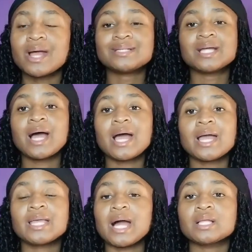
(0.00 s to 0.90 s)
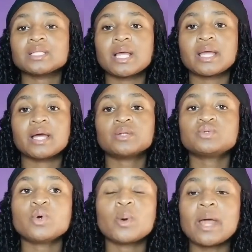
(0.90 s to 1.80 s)
and yeah, like, I
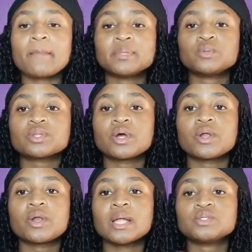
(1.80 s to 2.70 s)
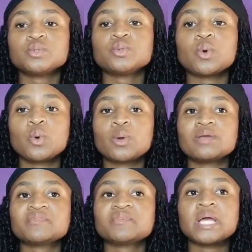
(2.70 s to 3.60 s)
don't know what happened with her. I don't know
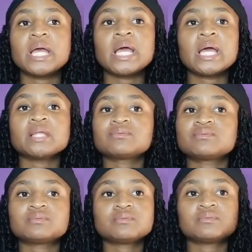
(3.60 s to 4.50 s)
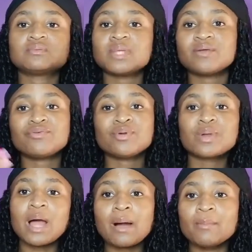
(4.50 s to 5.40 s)
if they followed
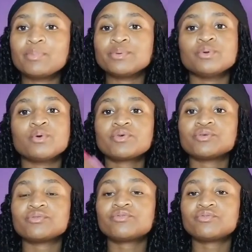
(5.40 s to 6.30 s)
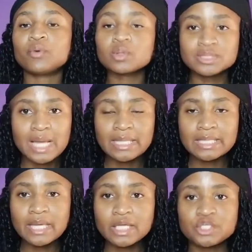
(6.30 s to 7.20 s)
up, you know, for the false
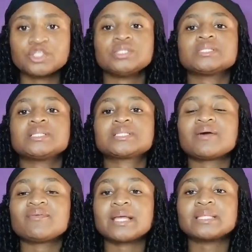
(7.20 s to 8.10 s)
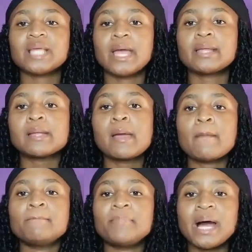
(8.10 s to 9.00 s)
allegations and stuff like that.
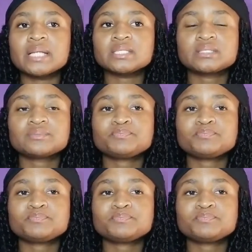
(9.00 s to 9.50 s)
But